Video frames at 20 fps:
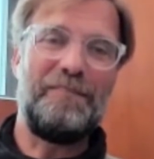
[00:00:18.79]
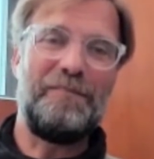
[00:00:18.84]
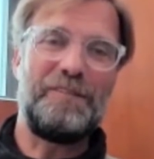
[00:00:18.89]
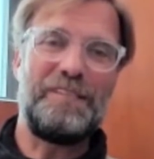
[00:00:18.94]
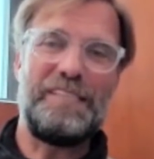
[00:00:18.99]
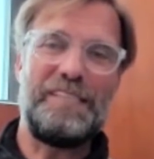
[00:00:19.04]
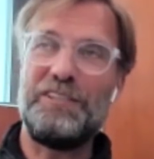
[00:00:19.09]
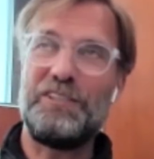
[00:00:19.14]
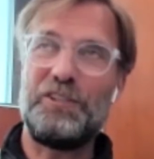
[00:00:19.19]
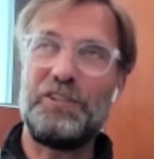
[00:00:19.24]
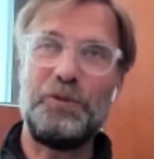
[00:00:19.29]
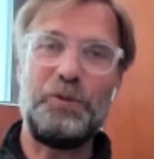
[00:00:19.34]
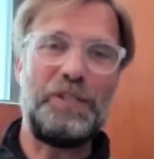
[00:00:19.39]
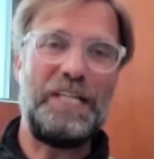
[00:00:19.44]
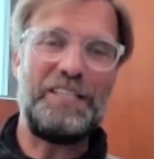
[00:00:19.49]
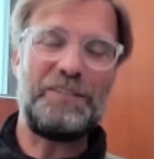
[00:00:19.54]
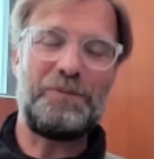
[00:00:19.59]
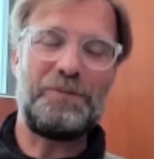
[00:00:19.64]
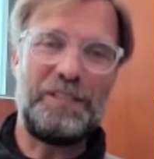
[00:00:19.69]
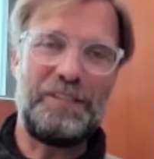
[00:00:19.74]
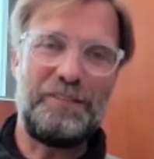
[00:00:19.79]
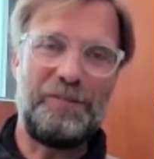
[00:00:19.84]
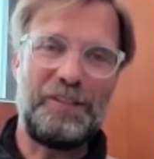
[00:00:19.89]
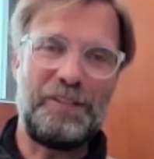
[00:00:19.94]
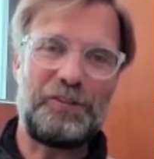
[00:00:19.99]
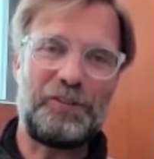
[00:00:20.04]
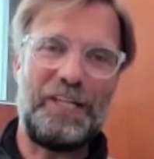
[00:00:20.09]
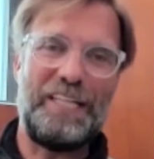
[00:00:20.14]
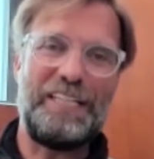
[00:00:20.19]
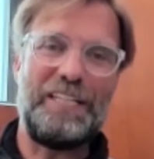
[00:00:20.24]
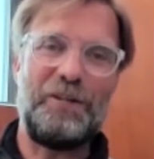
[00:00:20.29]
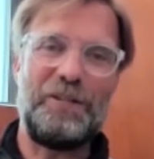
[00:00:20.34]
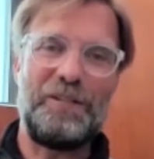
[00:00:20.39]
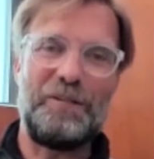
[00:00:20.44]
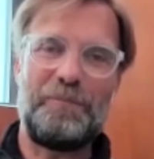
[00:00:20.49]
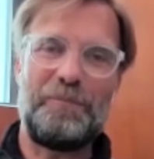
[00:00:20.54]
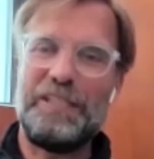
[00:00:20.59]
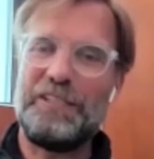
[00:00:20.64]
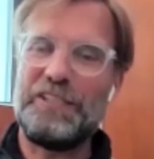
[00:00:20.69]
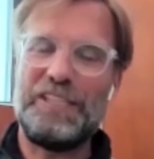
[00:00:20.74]
Since 2 days we train now on the
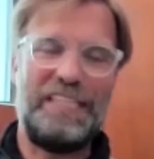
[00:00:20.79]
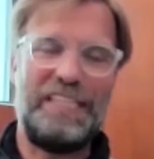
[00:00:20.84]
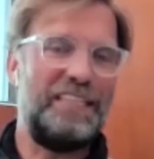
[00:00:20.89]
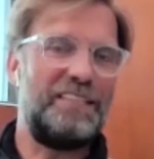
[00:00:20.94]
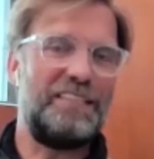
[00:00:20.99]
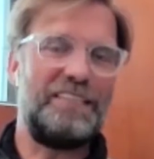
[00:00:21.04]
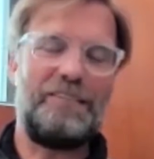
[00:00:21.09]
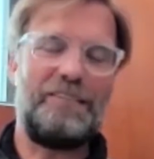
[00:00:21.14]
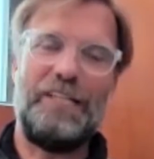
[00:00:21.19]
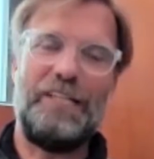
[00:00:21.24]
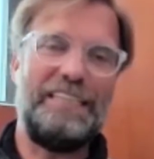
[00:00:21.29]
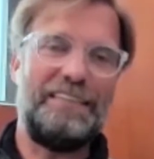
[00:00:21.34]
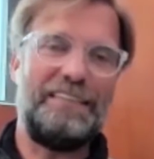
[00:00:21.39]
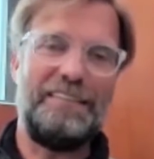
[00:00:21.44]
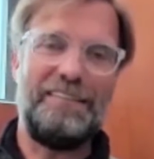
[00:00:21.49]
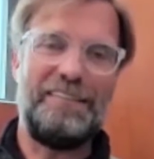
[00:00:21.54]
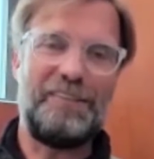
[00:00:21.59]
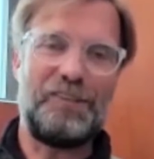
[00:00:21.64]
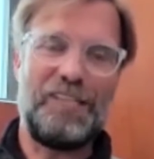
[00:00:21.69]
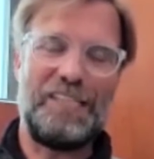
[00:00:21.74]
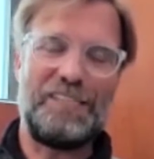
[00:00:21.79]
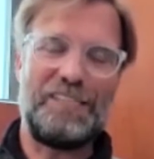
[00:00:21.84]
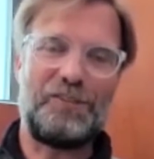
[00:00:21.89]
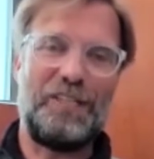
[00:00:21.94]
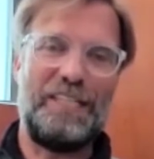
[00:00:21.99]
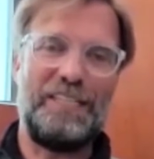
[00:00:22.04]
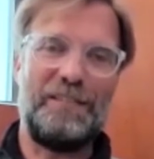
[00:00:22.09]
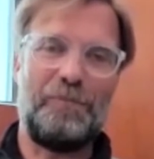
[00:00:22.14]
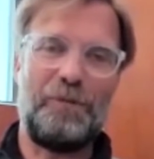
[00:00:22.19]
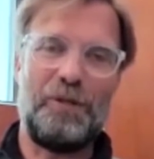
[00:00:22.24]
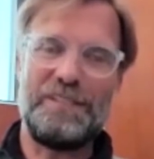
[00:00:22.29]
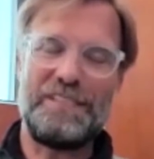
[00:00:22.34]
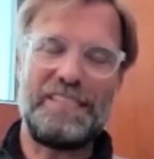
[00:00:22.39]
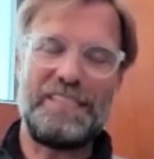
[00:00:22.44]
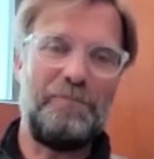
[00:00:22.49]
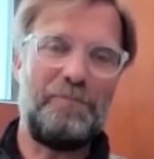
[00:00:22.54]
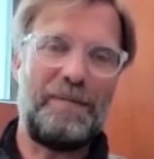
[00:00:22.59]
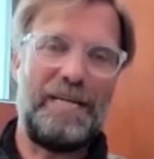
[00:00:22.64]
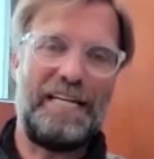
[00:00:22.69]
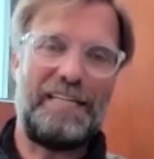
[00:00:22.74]
pitch, and it's great. It's just great. The boys
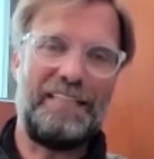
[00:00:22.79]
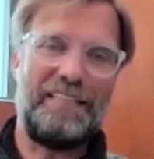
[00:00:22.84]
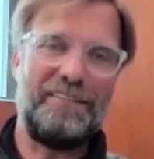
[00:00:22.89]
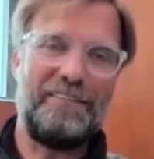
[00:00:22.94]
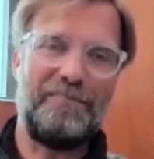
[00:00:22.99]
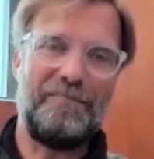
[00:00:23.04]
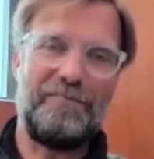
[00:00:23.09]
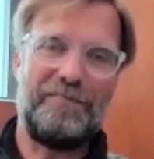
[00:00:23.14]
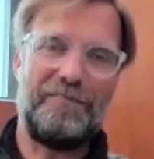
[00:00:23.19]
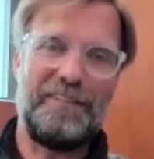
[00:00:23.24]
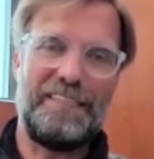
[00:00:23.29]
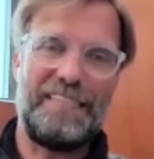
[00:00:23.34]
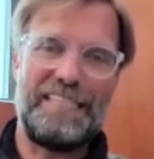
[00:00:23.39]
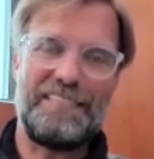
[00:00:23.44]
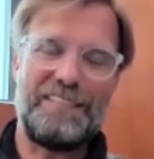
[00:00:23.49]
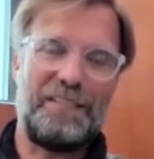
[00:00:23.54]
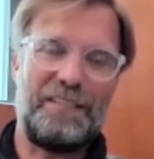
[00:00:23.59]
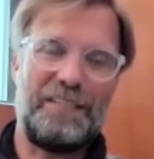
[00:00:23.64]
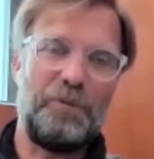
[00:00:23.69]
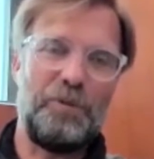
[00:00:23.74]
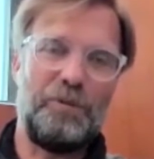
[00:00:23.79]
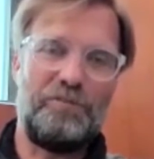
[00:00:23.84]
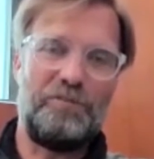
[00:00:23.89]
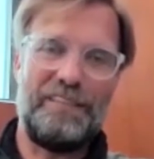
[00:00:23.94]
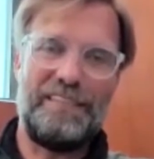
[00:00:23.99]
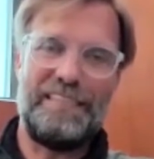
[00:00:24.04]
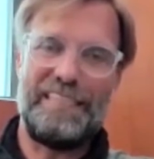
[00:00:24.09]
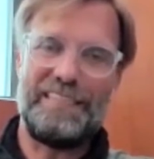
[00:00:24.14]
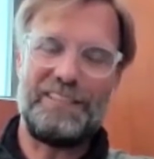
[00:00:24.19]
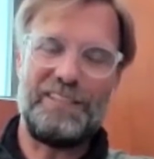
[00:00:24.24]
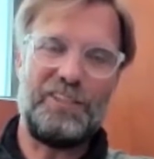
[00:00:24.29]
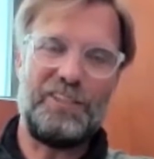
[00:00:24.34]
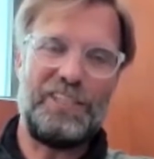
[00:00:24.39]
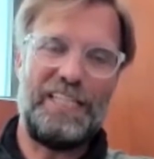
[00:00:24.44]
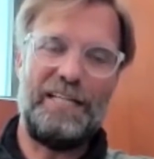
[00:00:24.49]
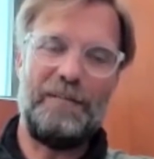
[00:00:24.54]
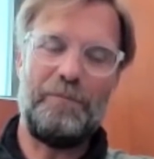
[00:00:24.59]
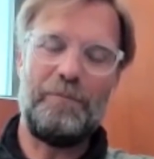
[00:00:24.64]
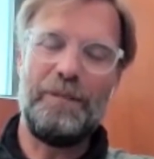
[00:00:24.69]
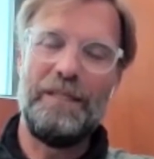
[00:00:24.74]
came back in fantastic mood, fantastic
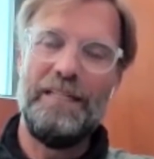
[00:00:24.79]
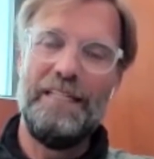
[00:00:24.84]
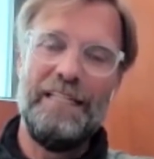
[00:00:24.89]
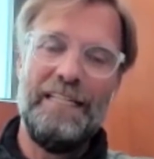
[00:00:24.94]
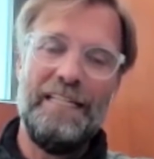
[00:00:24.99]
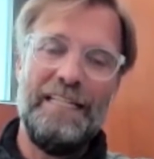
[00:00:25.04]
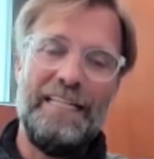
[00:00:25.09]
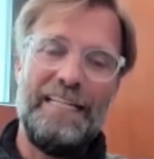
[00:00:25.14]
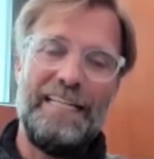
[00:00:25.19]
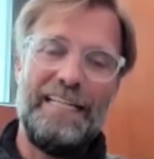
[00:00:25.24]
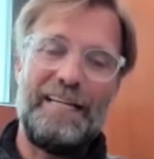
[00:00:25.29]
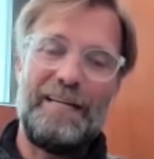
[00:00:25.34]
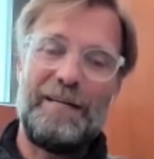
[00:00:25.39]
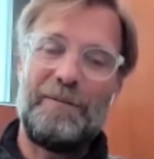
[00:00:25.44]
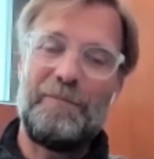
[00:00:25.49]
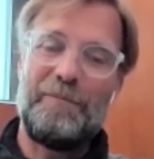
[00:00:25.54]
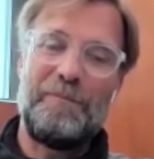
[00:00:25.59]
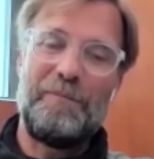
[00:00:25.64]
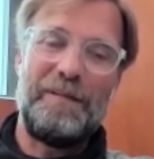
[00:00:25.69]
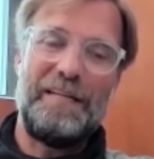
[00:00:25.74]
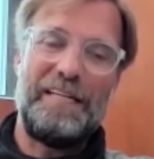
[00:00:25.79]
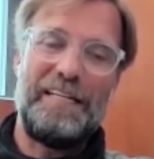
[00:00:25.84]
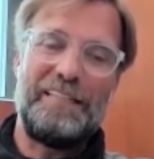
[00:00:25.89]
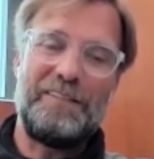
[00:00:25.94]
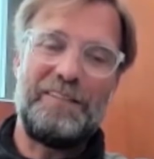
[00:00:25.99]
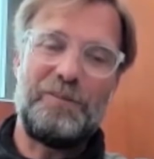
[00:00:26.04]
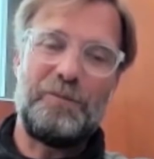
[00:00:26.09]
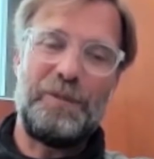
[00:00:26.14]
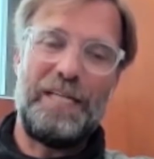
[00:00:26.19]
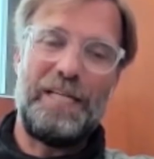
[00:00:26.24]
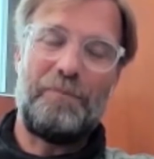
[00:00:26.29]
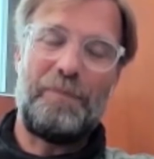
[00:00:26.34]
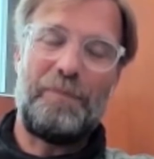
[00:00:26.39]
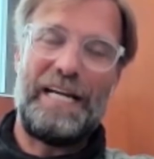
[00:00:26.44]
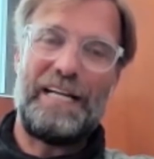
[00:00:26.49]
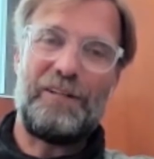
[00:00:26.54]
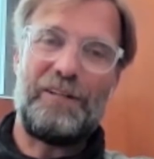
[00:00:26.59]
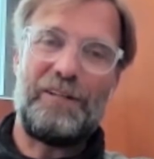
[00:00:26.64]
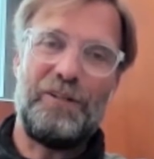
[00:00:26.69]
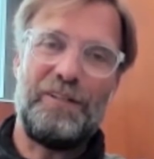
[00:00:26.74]
shape, and we are
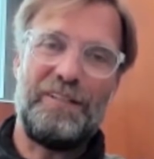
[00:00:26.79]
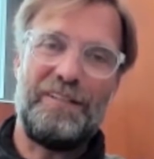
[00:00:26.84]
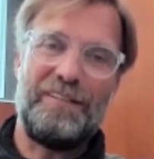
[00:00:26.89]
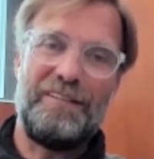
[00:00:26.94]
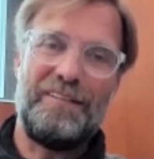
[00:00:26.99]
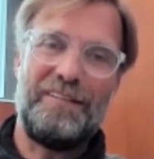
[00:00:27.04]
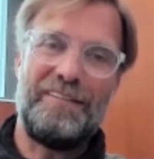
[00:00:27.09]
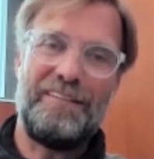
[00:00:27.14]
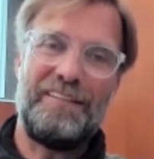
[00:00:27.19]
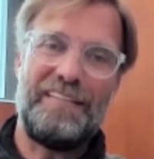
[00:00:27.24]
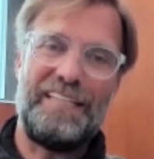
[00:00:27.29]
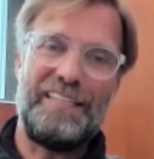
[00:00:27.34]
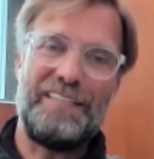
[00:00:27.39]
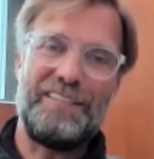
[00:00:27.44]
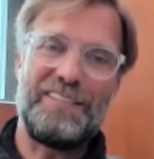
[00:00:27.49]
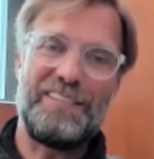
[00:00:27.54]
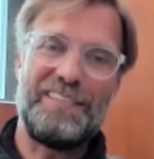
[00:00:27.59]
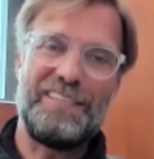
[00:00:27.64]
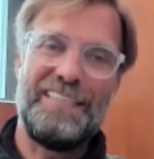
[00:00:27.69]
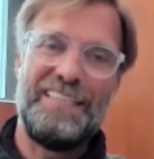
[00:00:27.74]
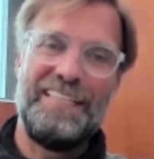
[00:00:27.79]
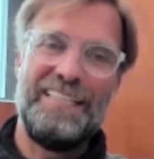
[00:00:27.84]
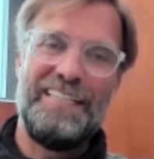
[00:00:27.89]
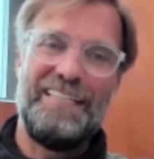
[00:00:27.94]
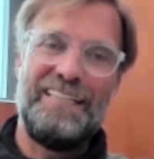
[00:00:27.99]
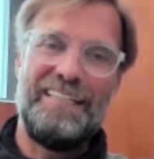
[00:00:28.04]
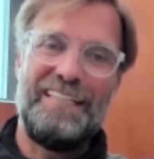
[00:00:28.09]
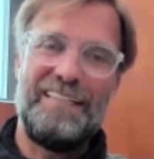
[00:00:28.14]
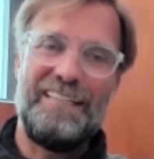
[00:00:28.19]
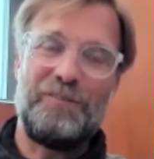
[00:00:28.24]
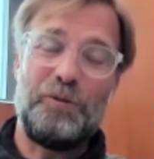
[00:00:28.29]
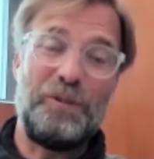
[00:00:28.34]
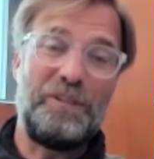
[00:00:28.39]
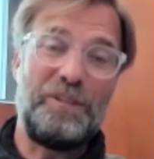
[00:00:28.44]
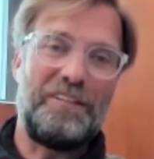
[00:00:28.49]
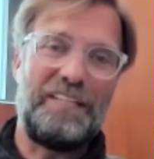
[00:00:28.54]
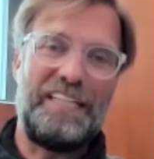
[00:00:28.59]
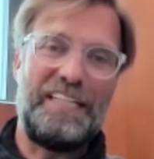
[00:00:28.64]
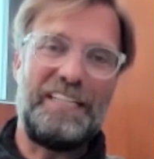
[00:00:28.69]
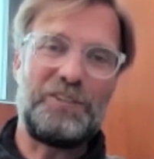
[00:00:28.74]
back on the things, doing
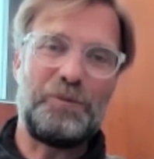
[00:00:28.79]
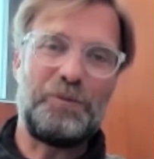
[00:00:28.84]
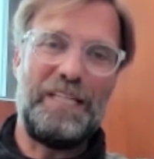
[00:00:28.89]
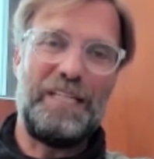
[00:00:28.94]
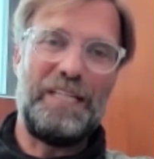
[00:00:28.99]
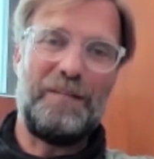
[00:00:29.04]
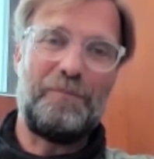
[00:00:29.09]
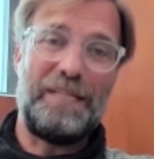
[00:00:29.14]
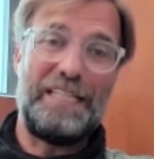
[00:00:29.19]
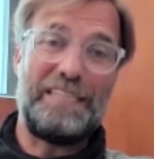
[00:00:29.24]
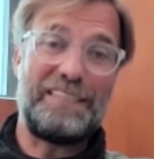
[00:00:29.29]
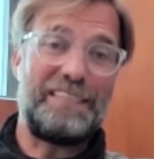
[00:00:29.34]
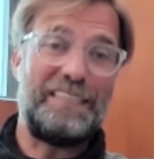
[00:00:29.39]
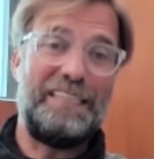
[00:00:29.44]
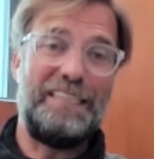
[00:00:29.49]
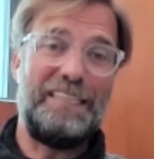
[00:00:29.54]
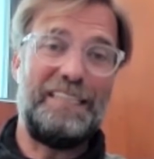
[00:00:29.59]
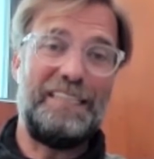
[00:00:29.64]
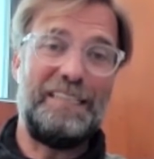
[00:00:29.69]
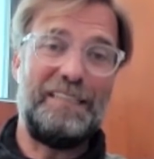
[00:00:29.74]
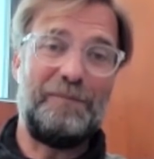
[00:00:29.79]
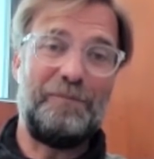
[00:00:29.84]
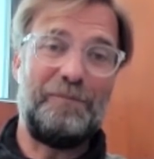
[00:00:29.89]
the things we are best in,